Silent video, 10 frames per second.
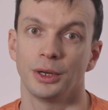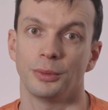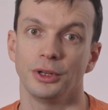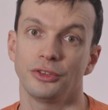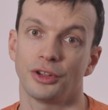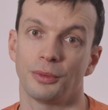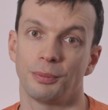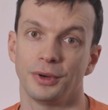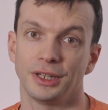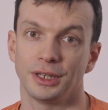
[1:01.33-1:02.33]
which are
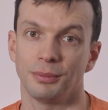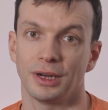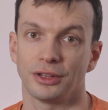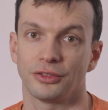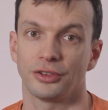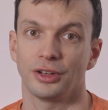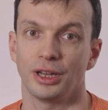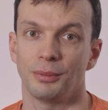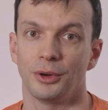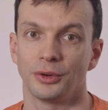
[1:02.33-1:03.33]
pretty much
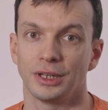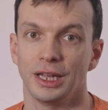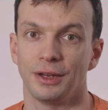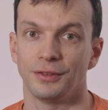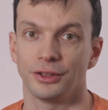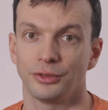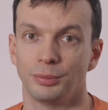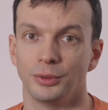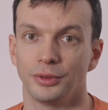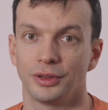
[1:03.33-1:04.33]
among the
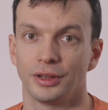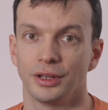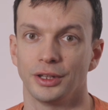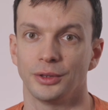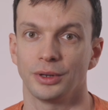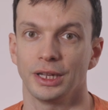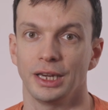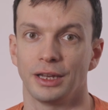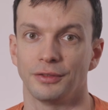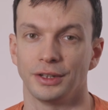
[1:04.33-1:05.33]
heaviest boots you can
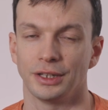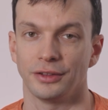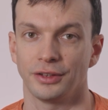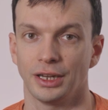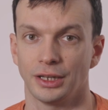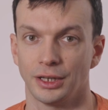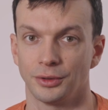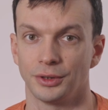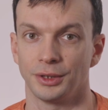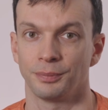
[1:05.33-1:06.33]
have in this
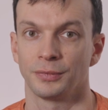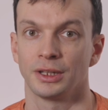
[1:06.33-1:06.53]
category.